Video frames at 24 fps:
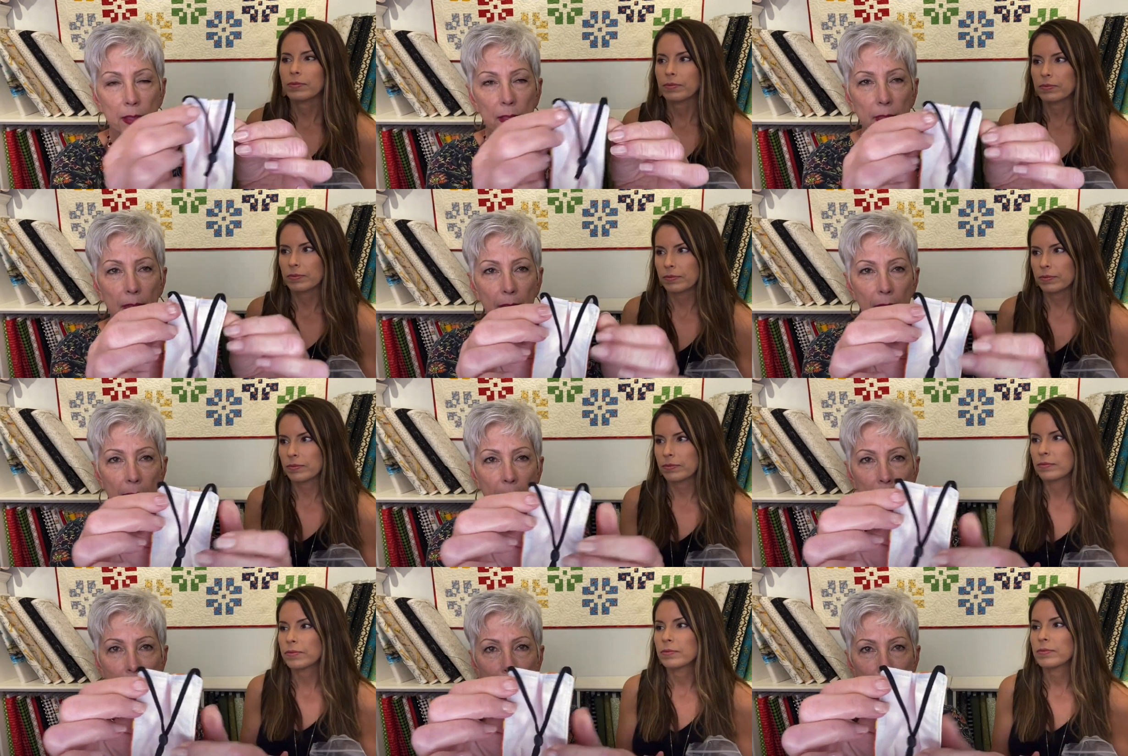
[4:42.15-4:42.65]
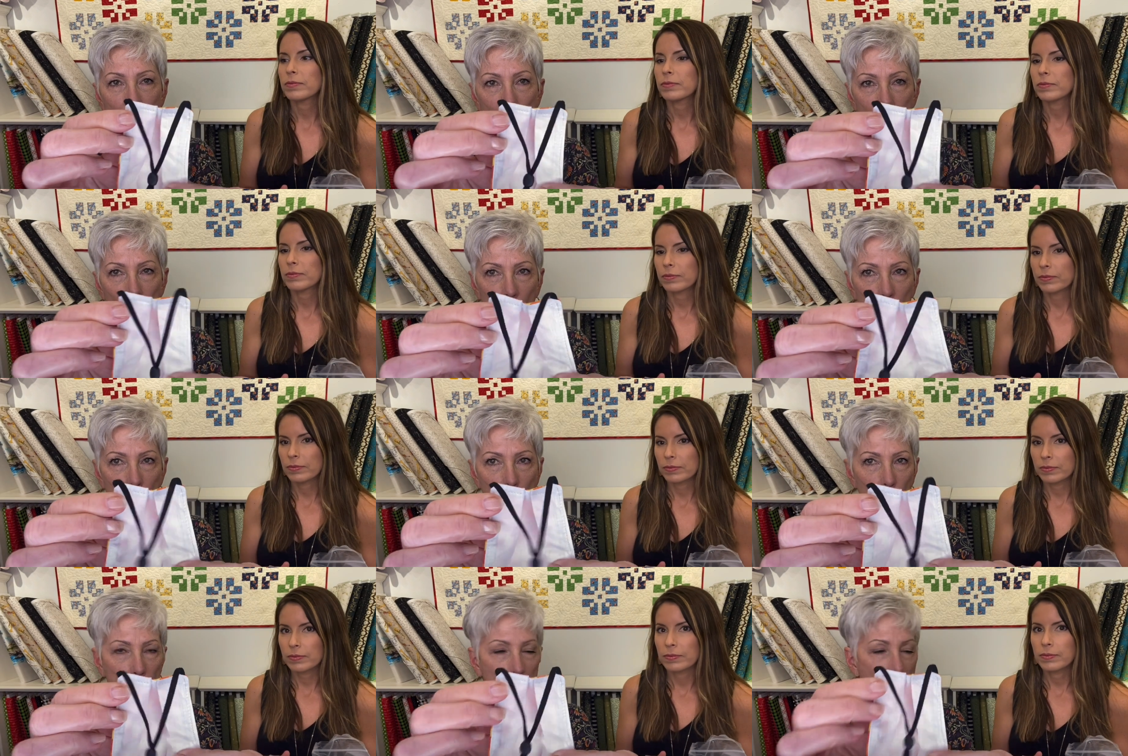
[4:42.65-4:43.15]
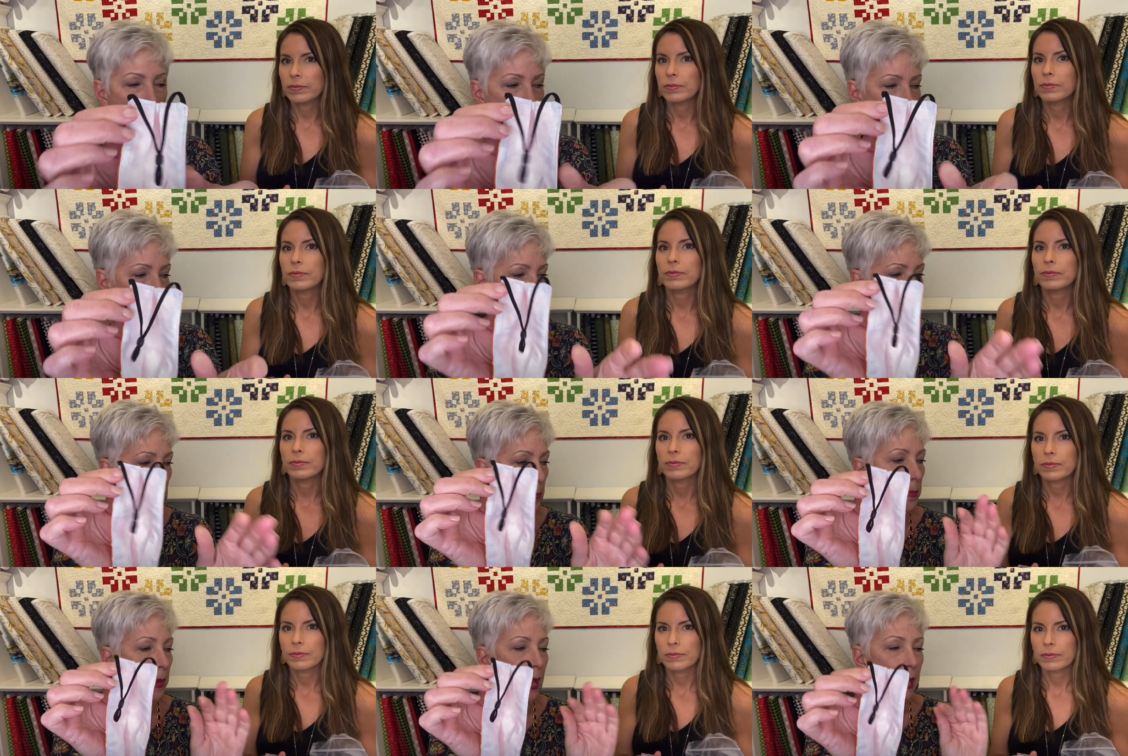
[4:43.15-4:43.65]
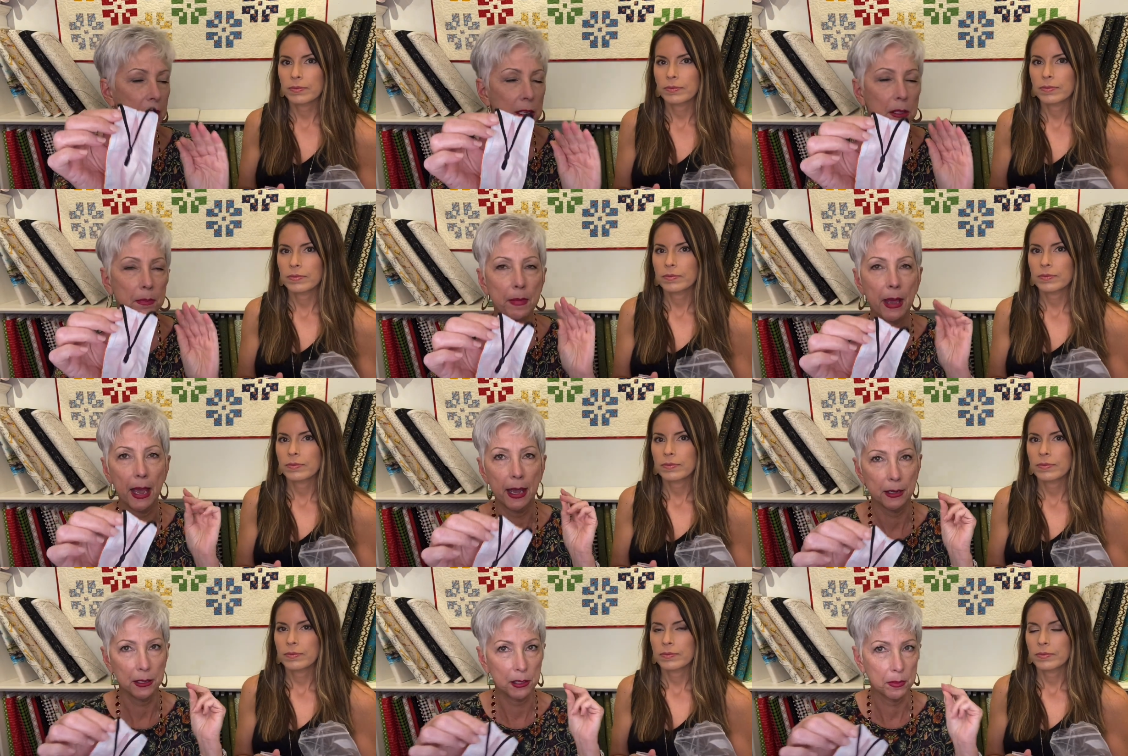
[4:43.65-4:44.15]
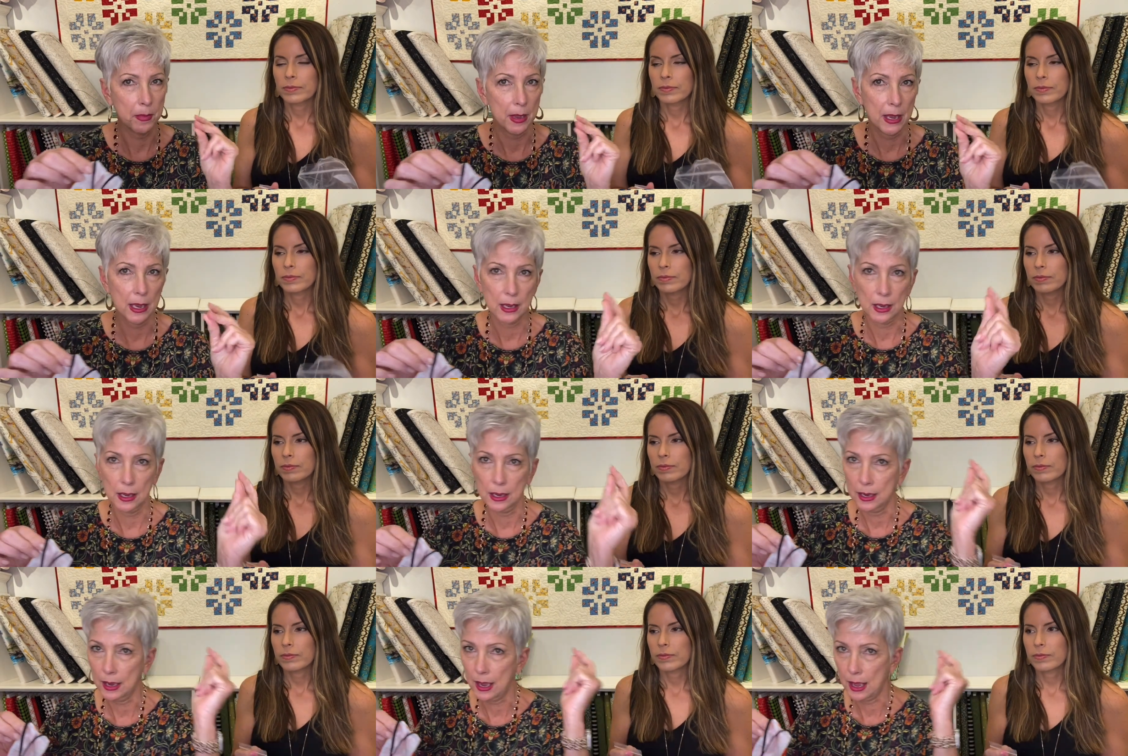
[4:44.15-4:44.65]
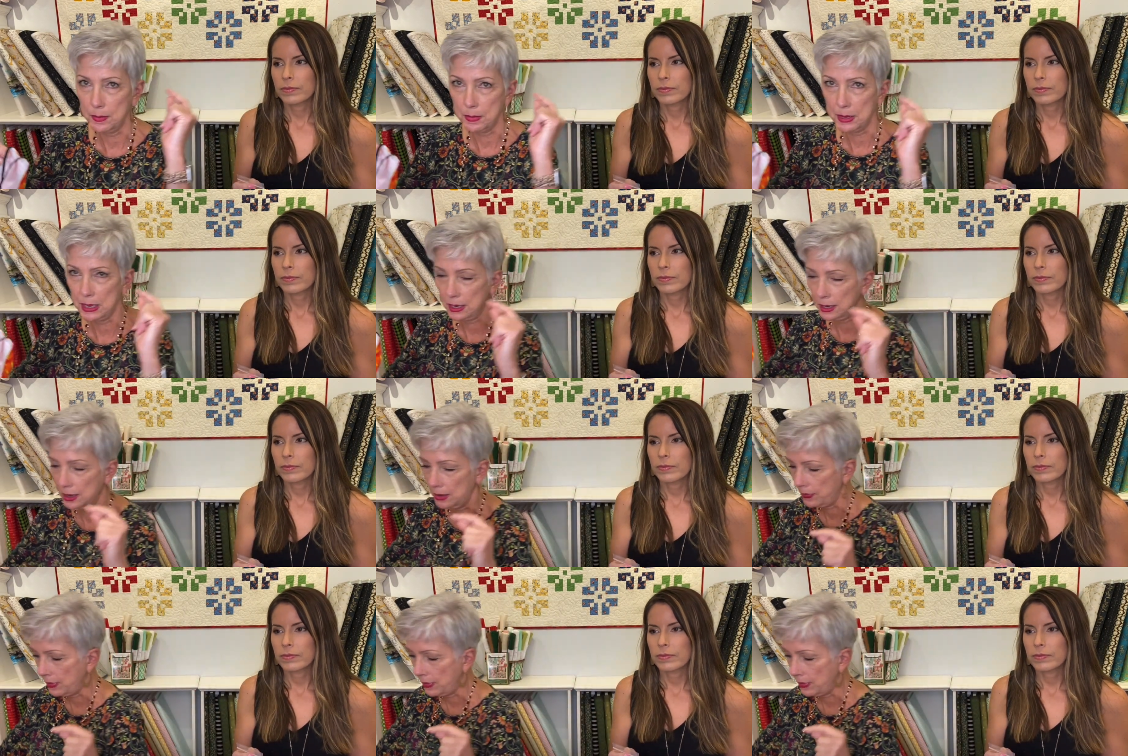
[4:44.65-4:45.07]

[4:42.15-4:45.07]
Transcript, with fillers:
Speaker 1: the end of your mask. Makes mask making, I mean, go